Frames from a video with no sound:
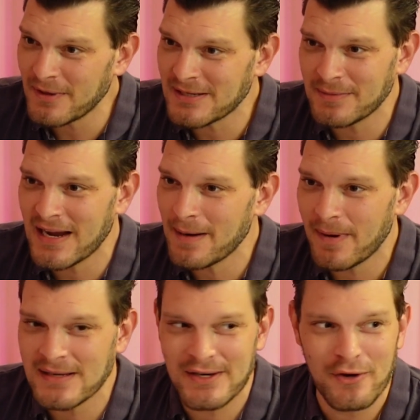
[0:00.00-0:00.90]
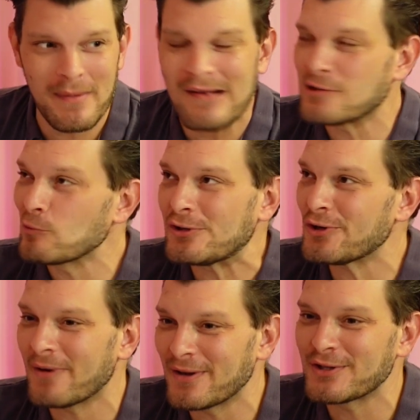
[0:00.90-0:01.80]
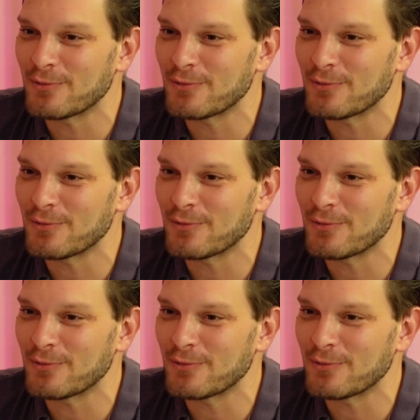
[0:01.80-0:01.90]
Put some Tide Pods in your mouth. Swish it around.